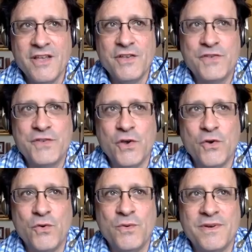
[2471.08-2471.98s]

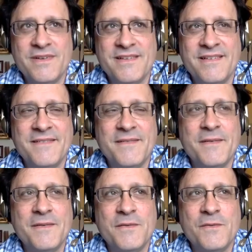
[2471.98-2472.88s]
So,
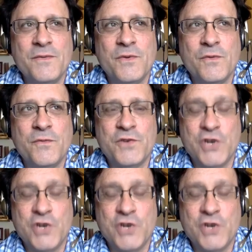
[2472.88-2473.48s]
uh, the